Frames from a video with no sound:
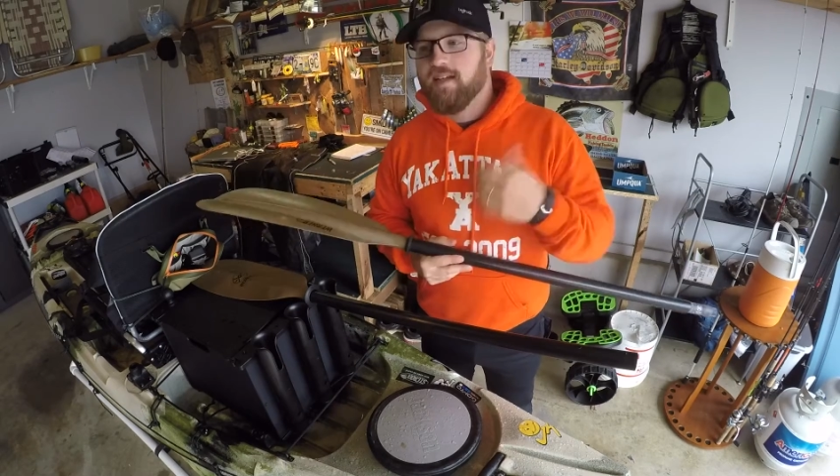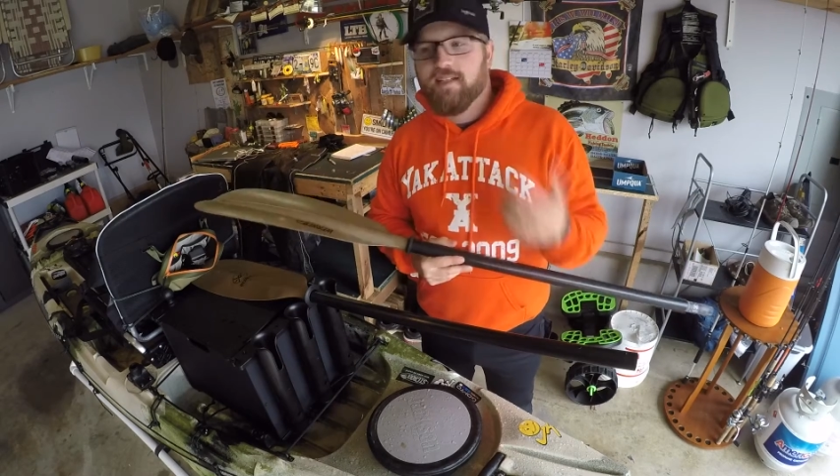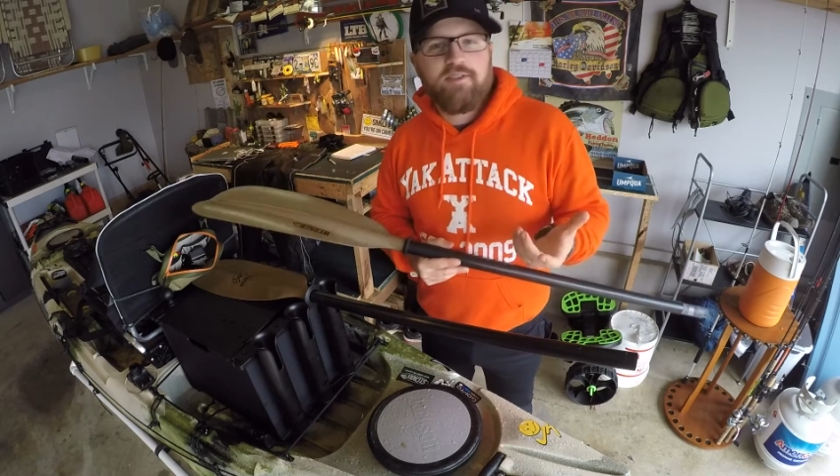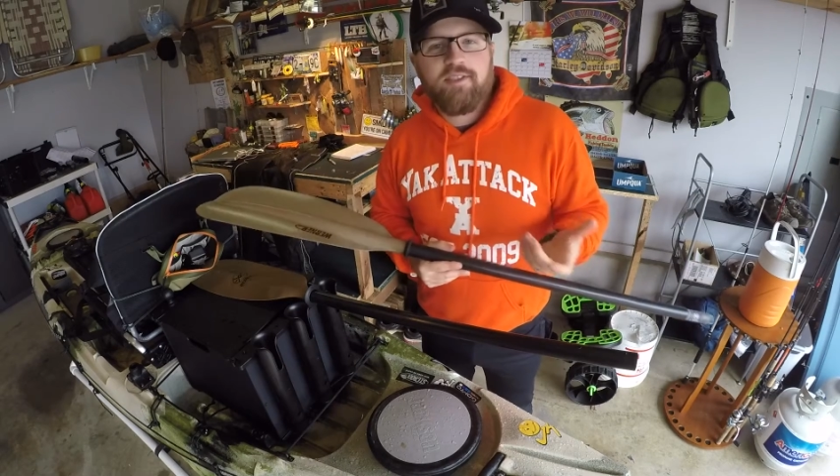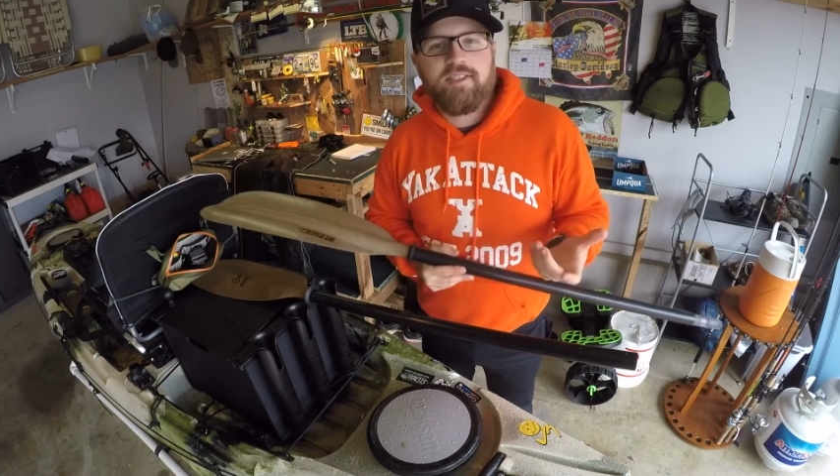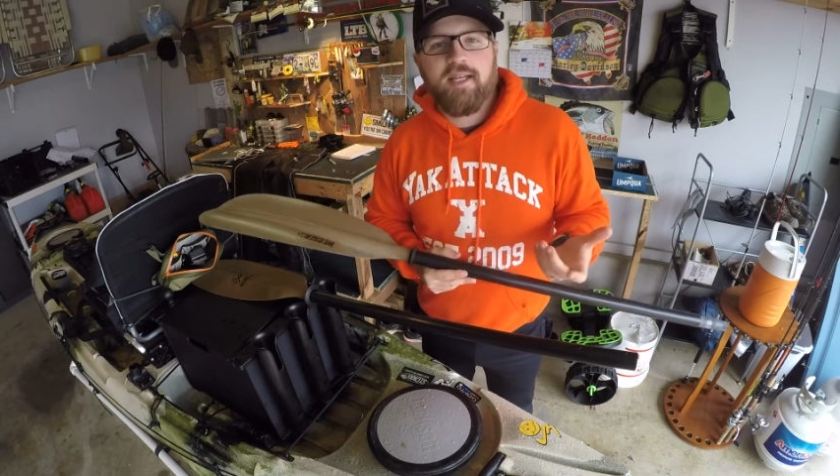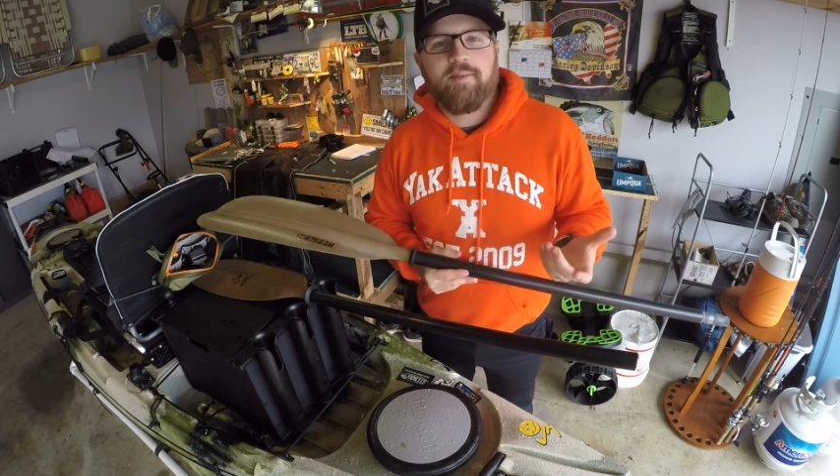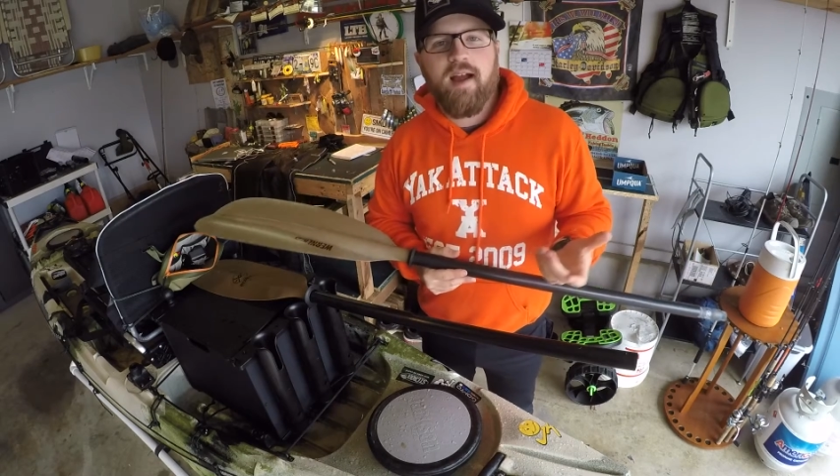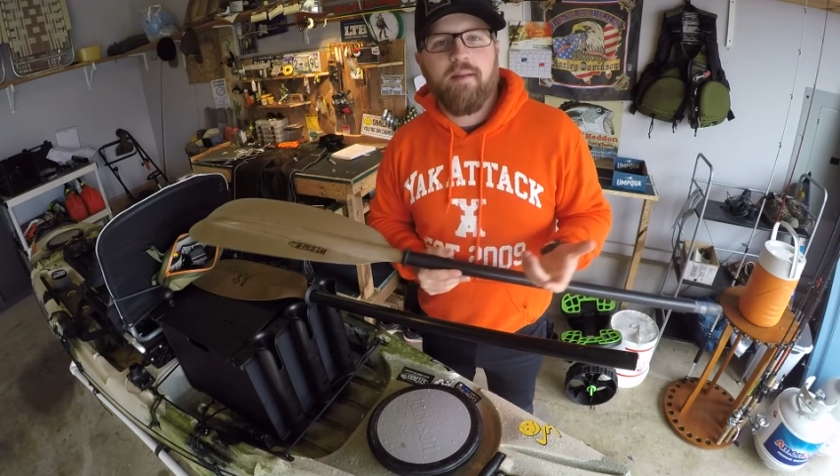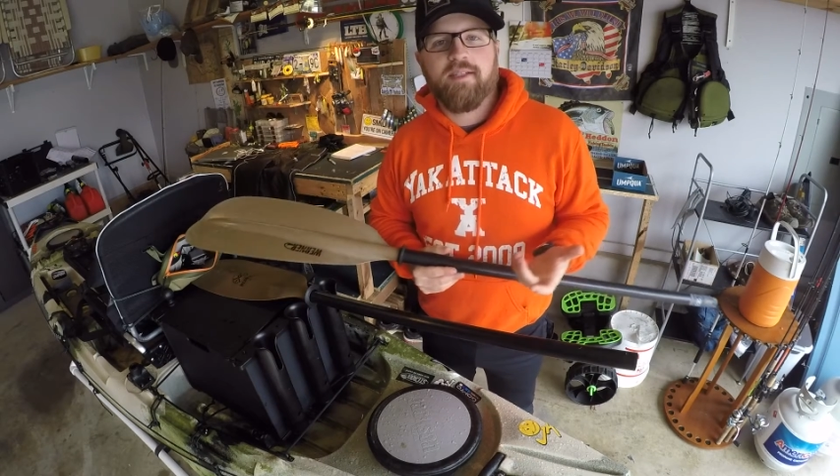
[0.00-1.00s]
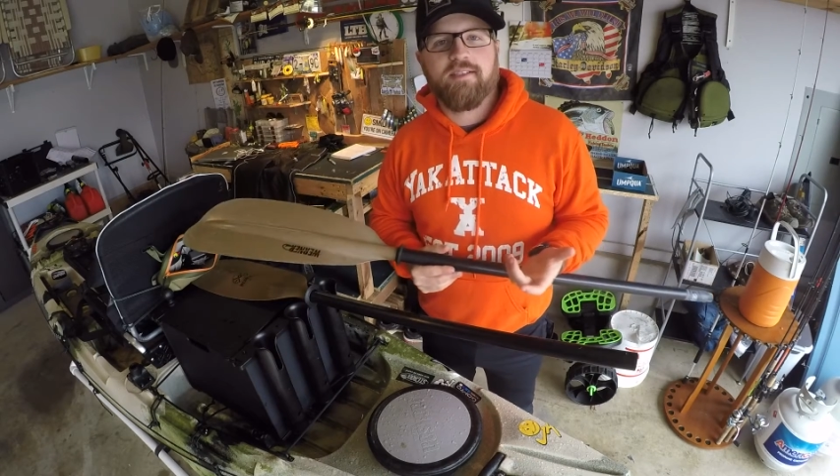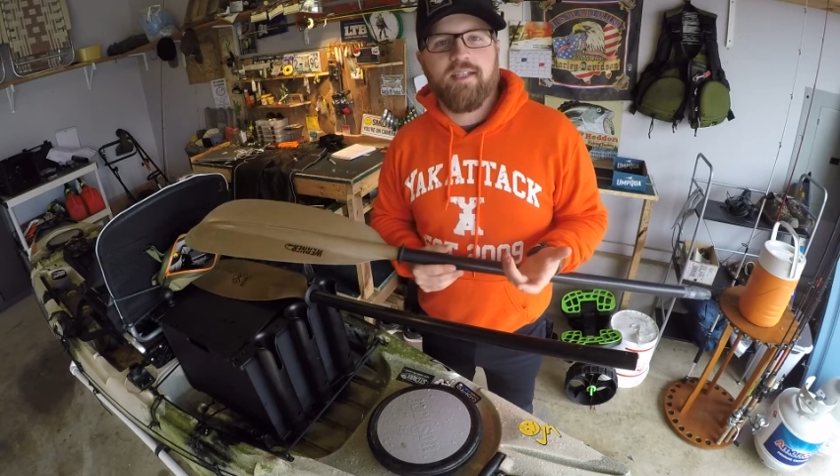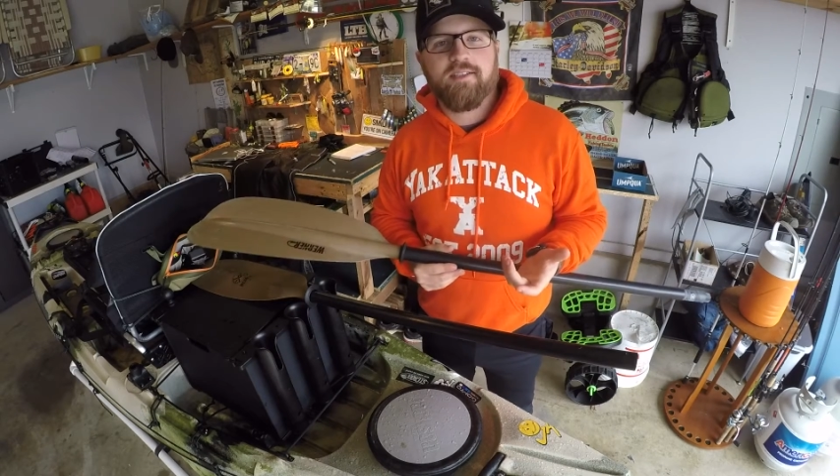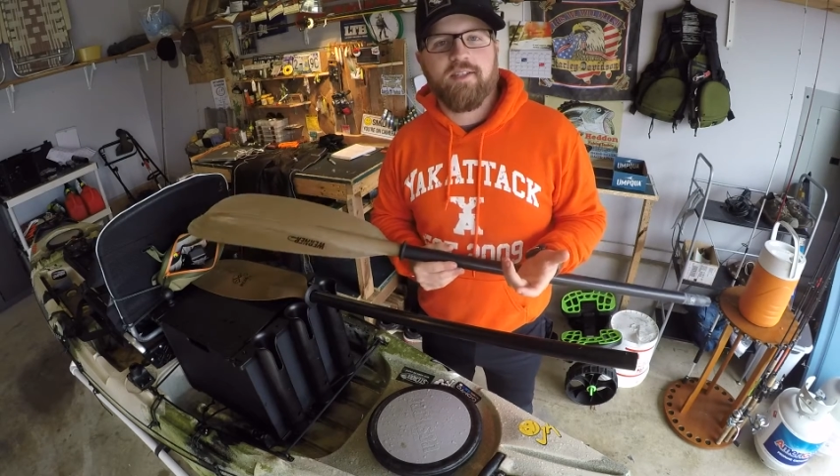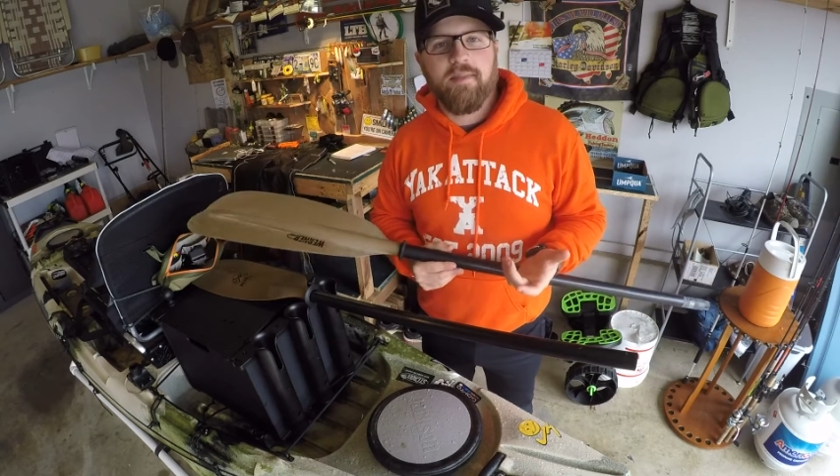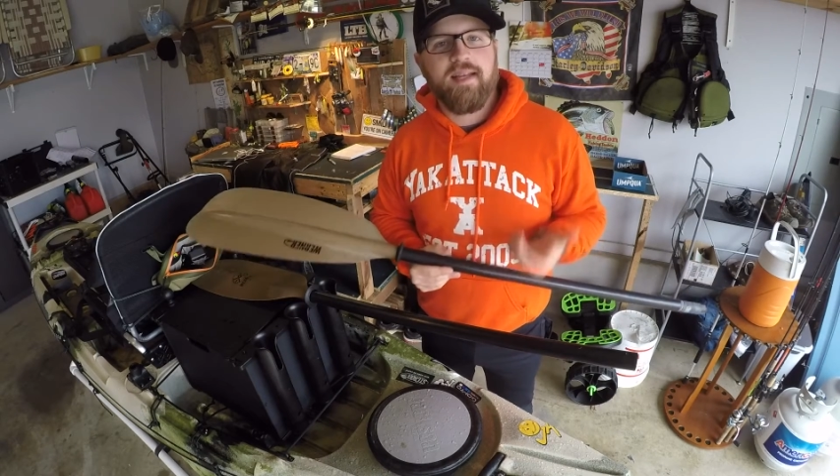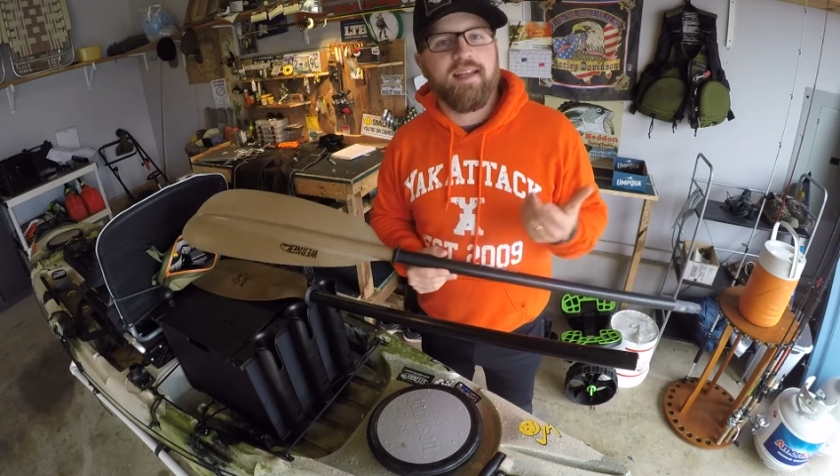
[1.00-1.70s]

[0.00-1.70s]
It just seemed common sense to me